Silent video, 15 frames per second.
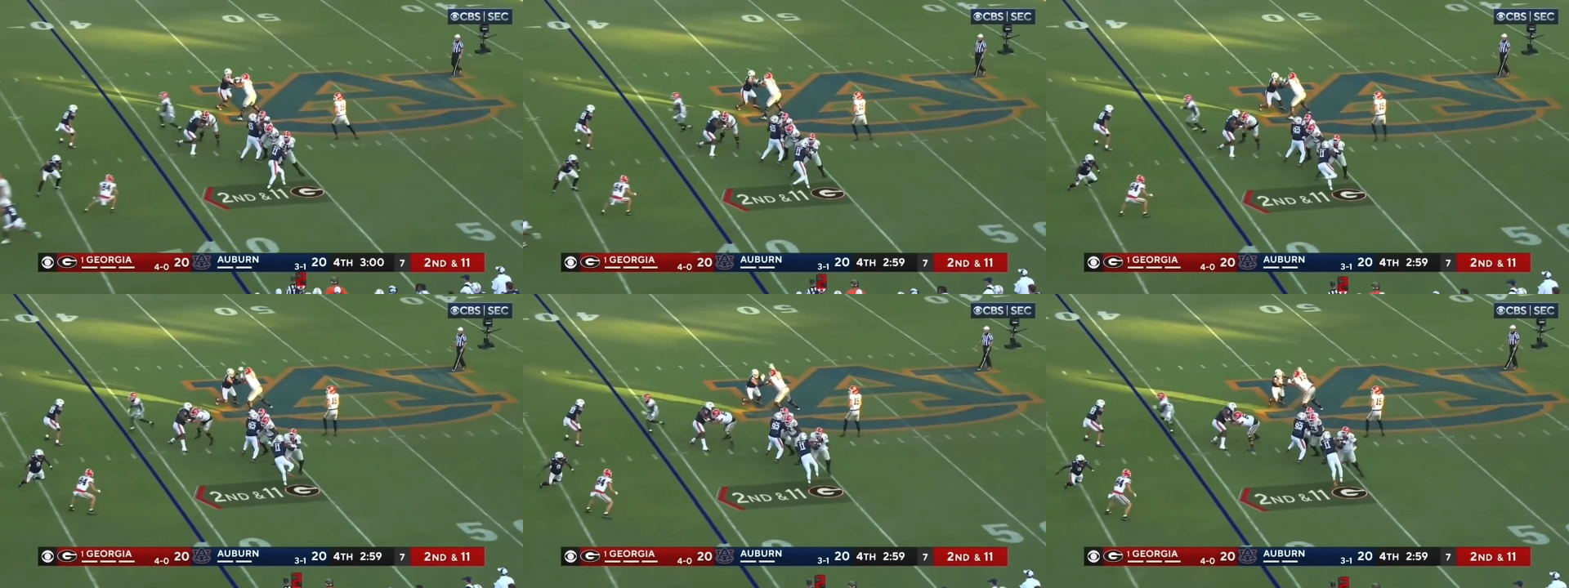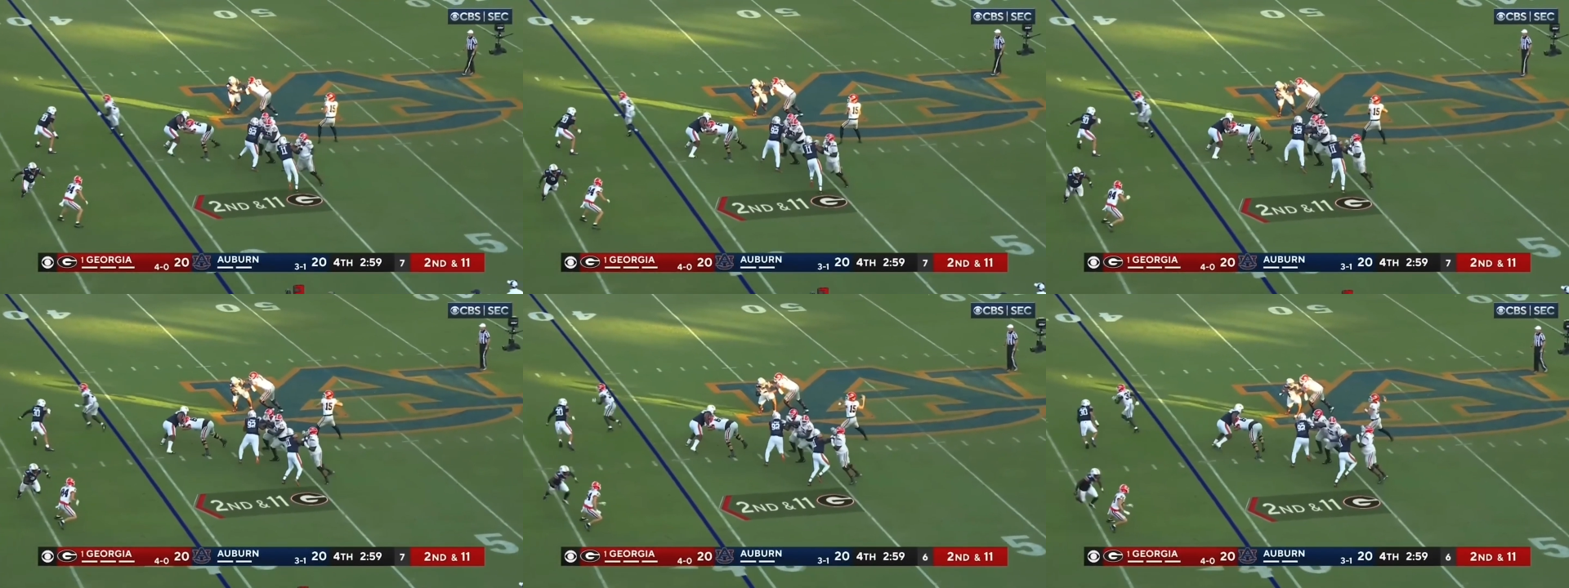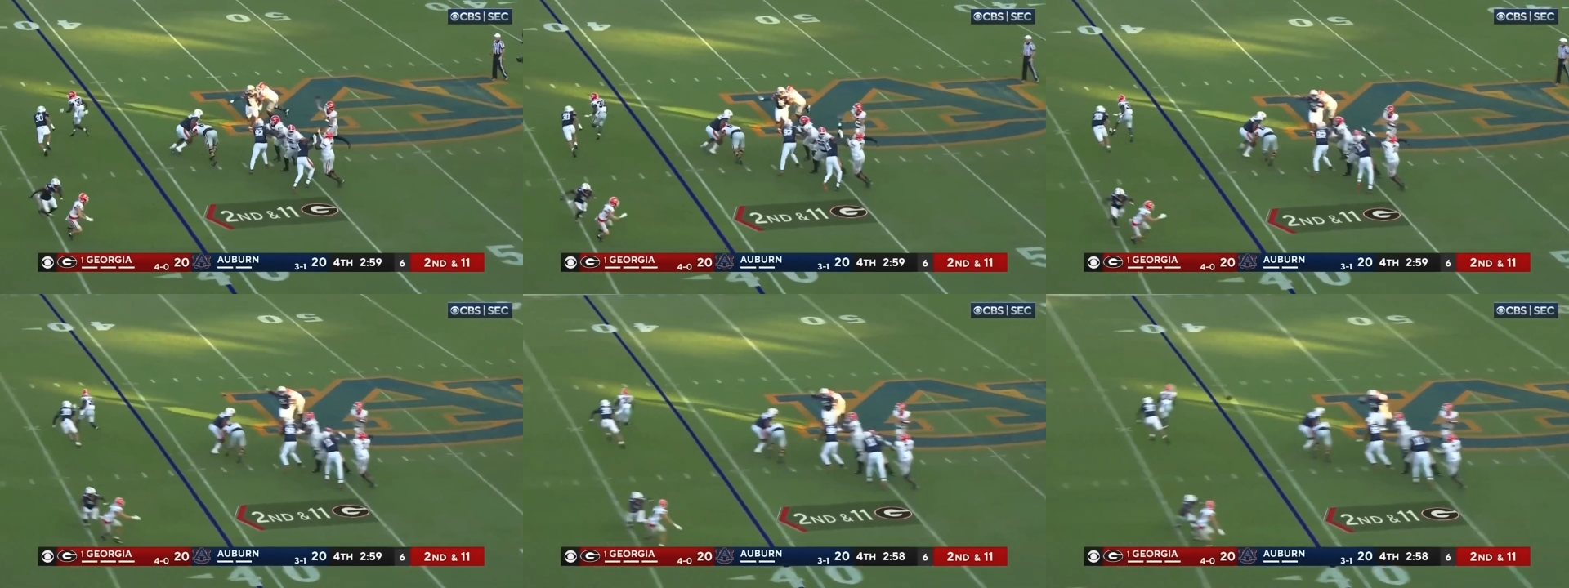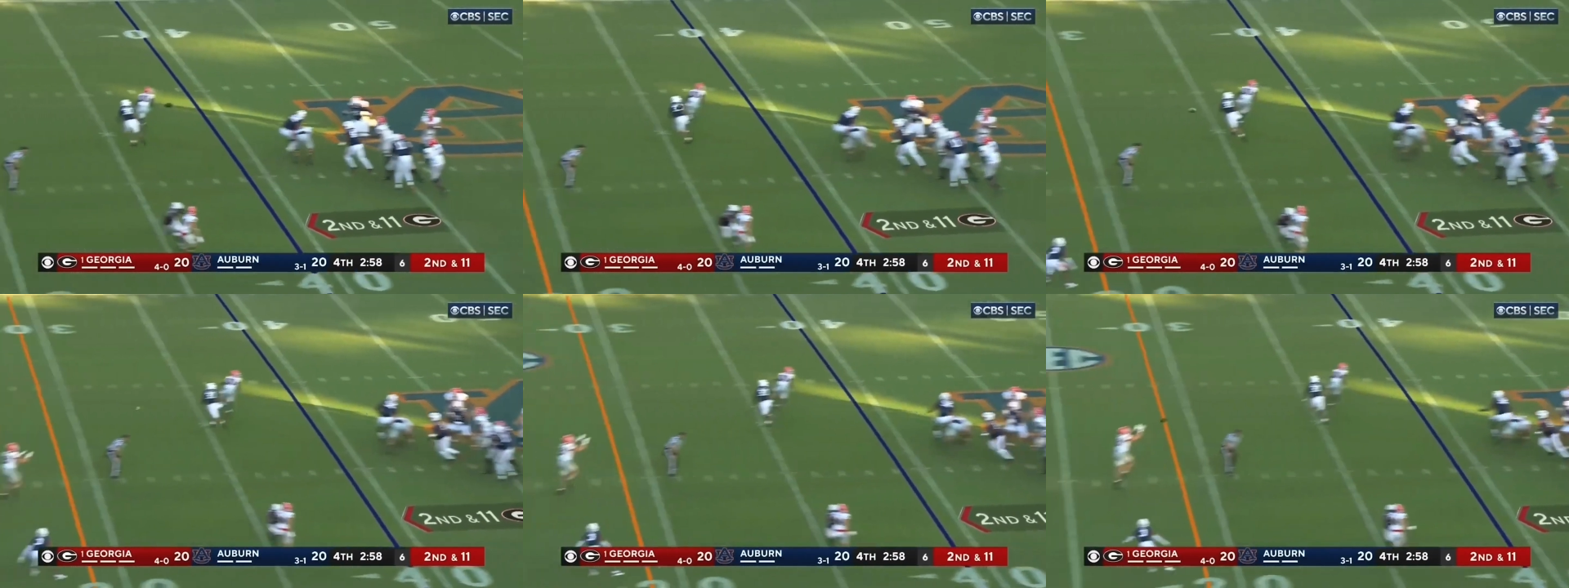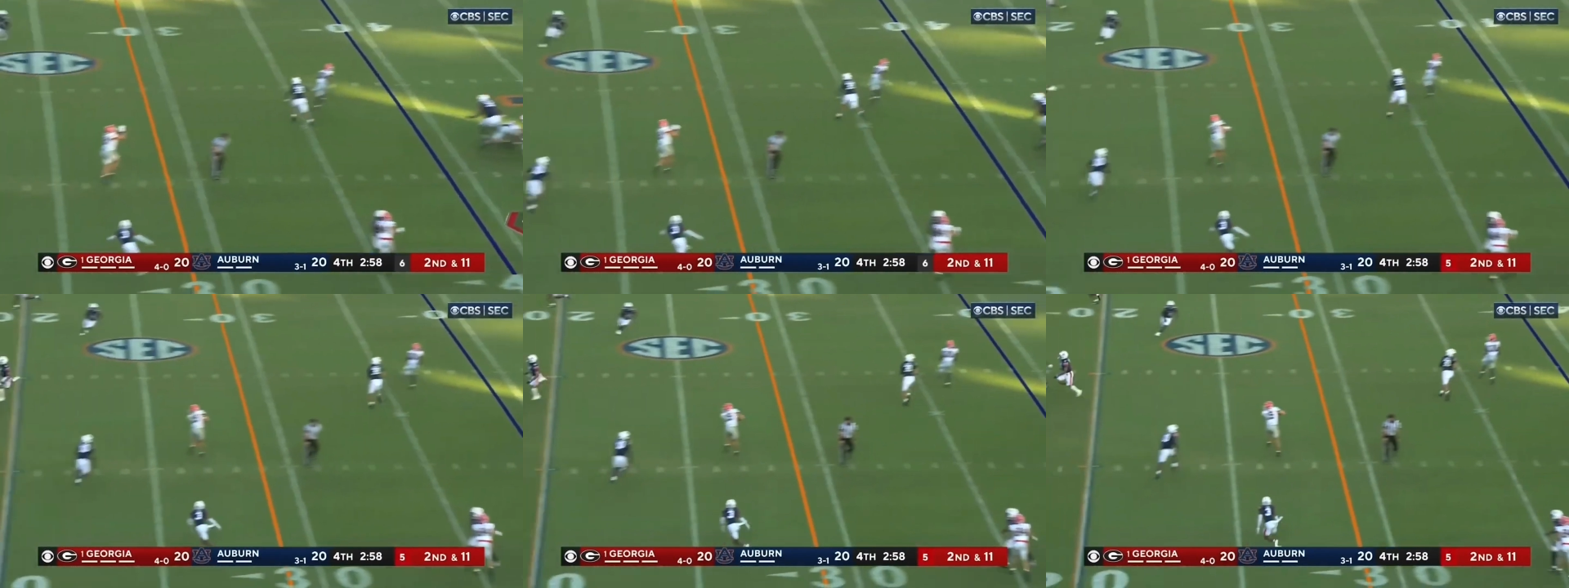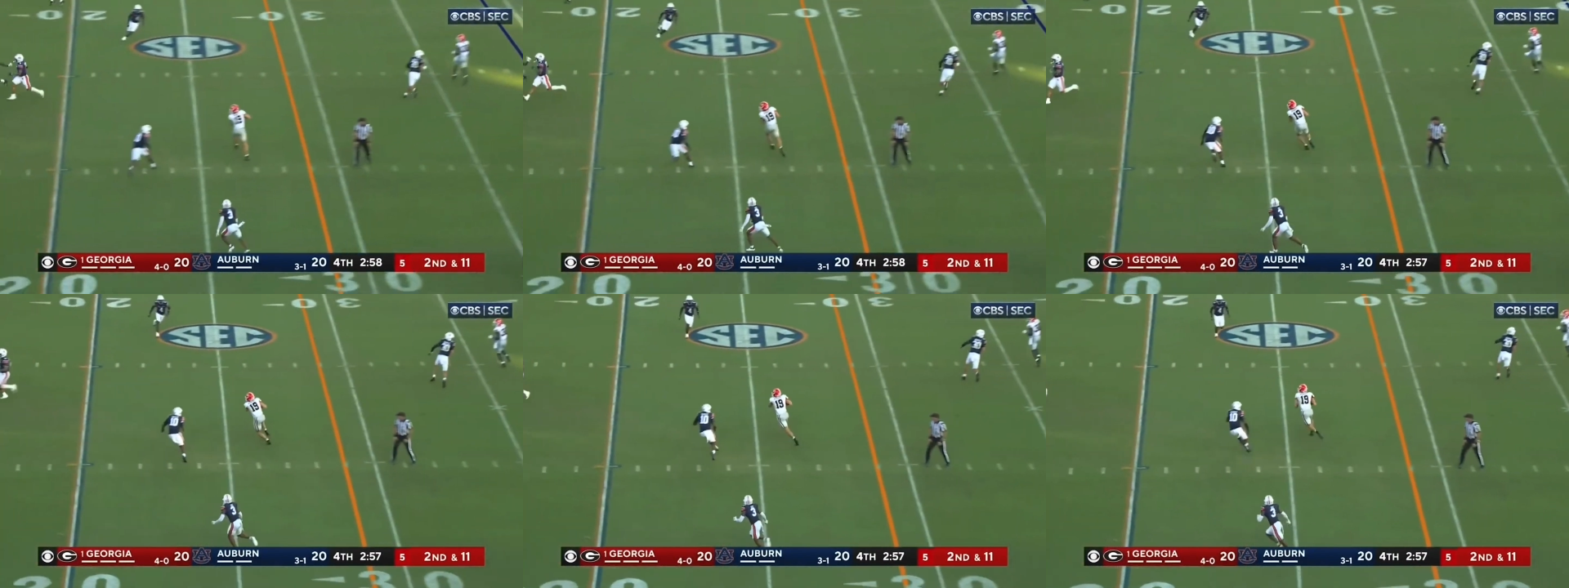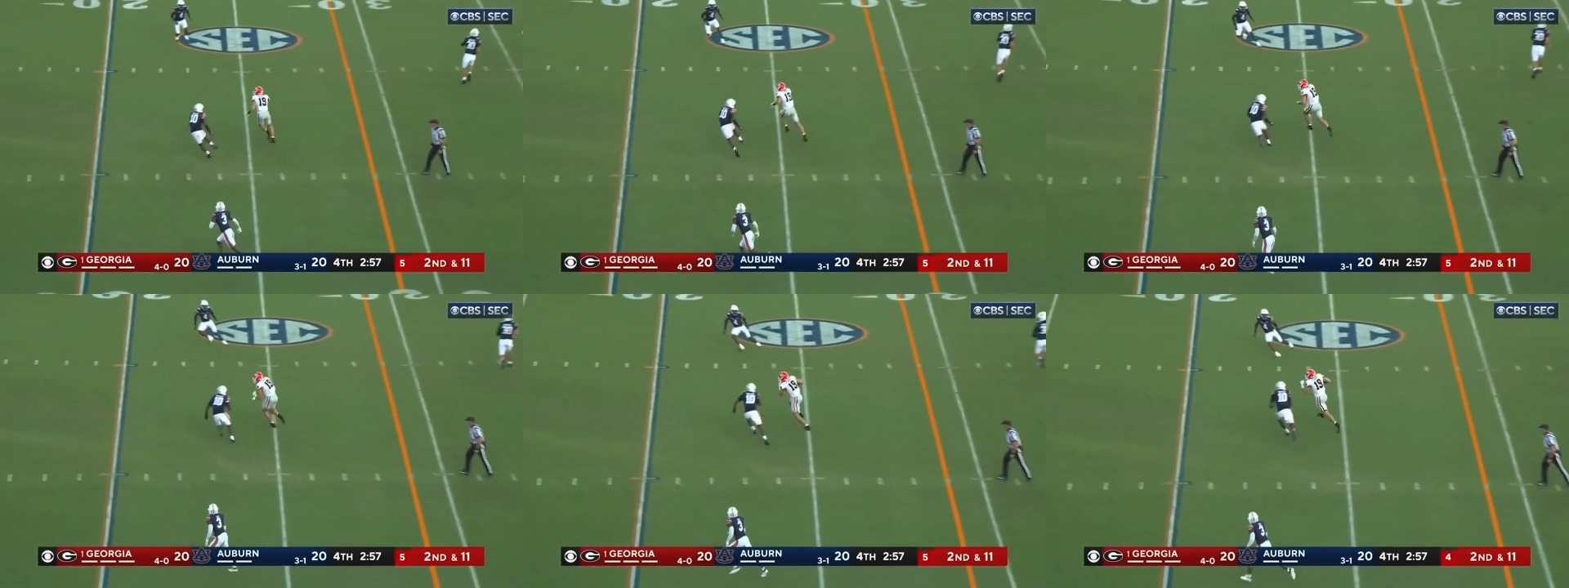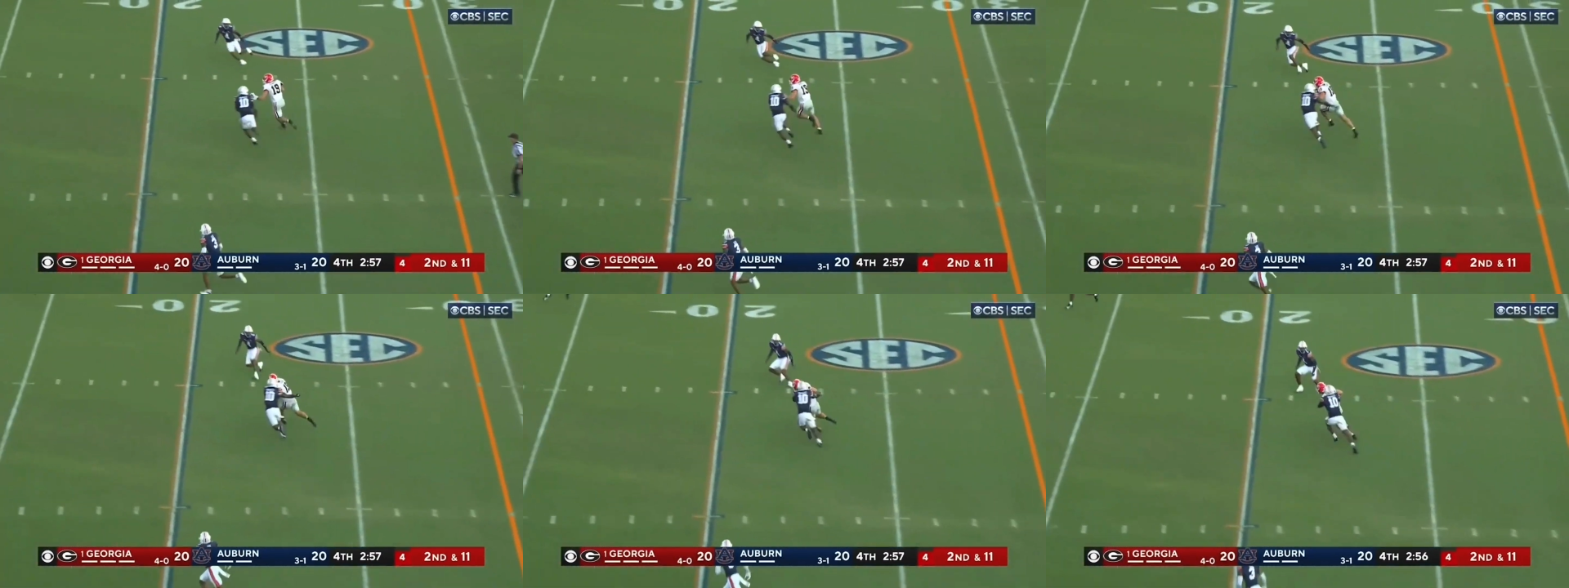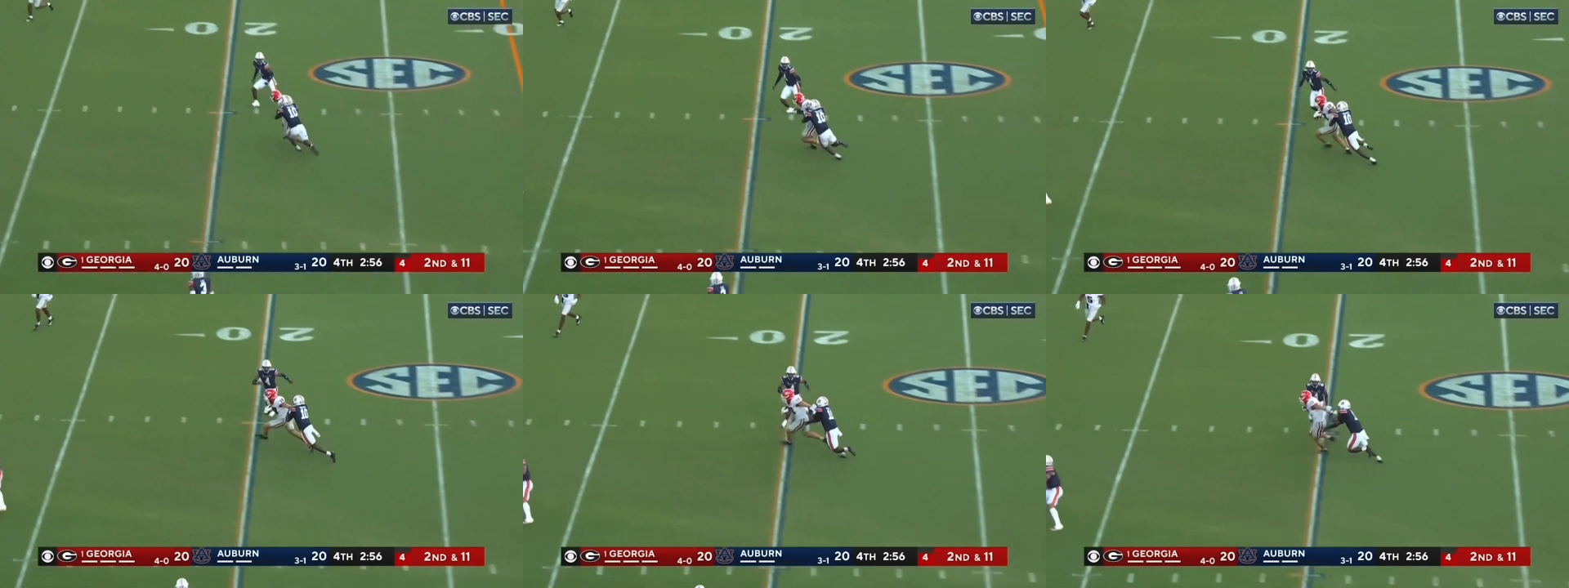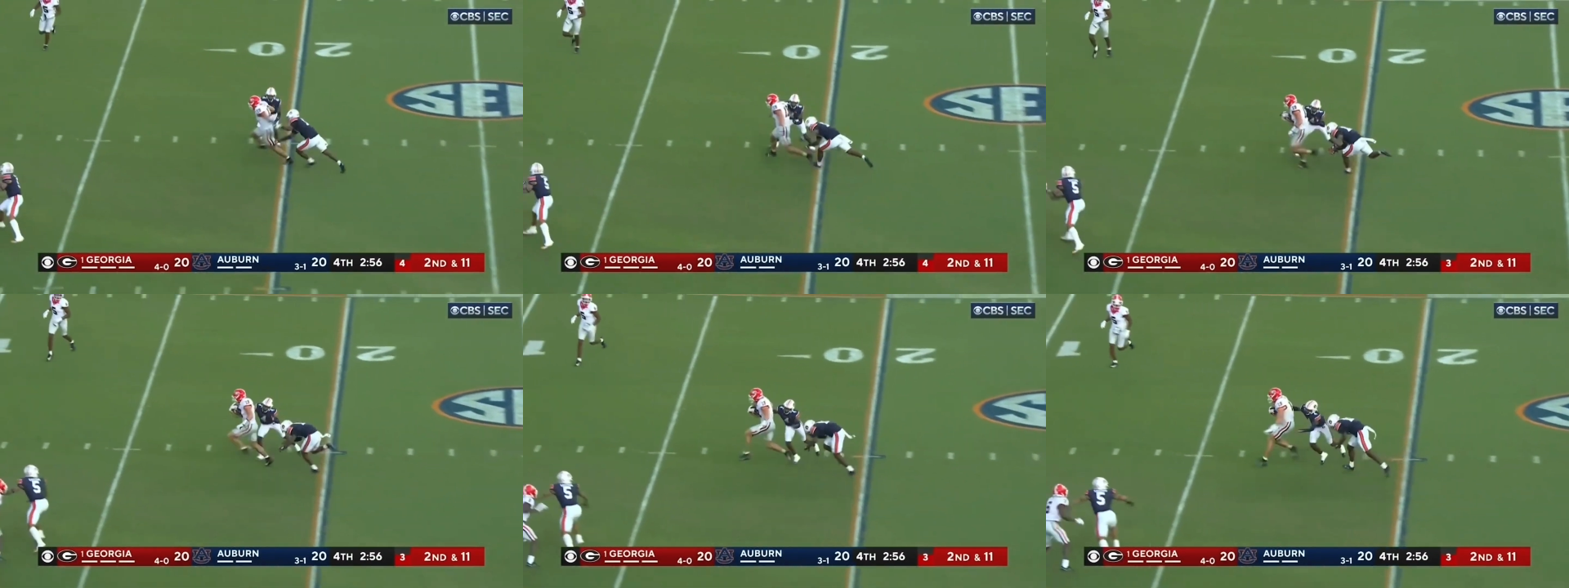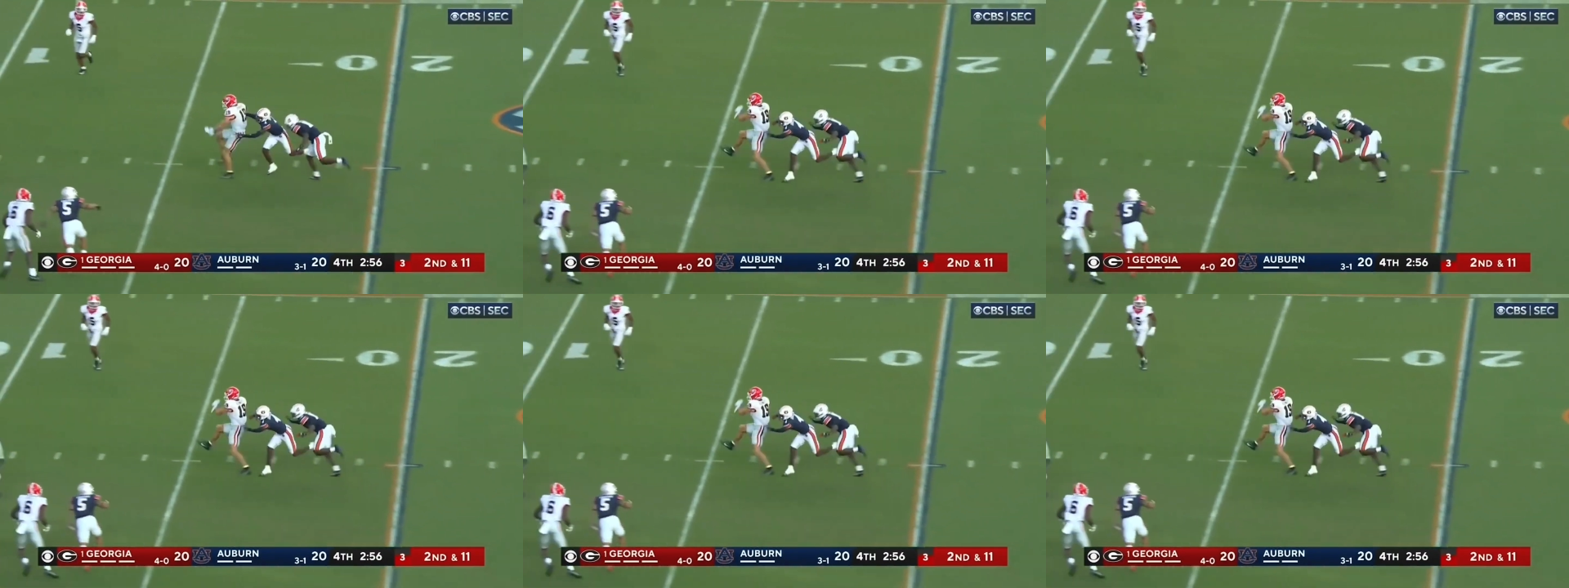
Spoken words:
No face is visible, so there are no lips to read.